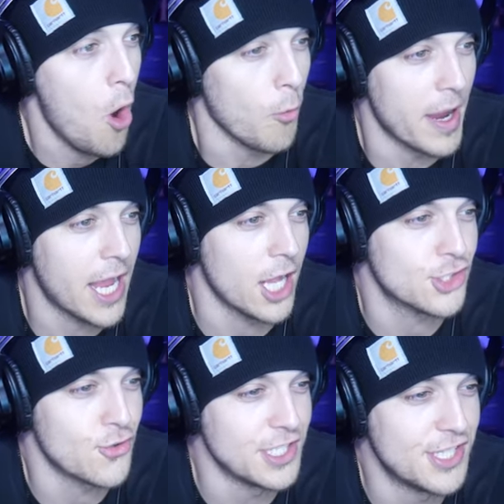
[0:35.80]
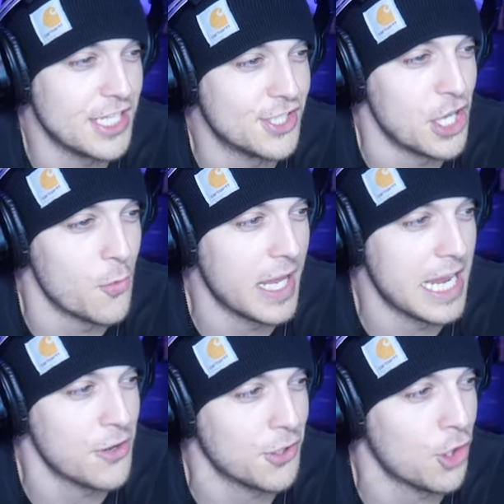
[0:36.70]
Oh my god, it's 360, you
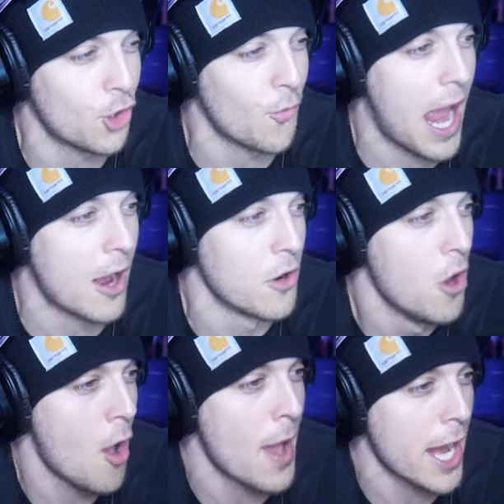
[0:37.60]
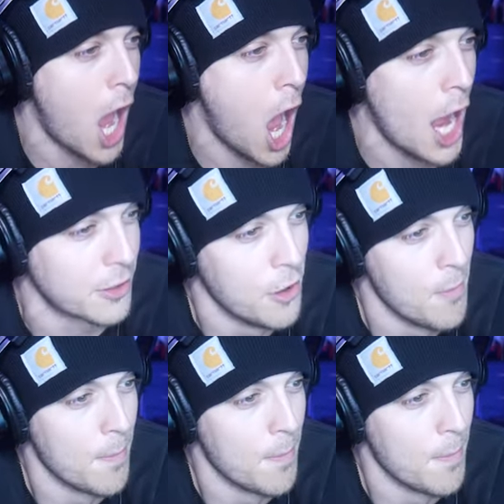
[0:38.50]
idiot. You can look around. Oh my god!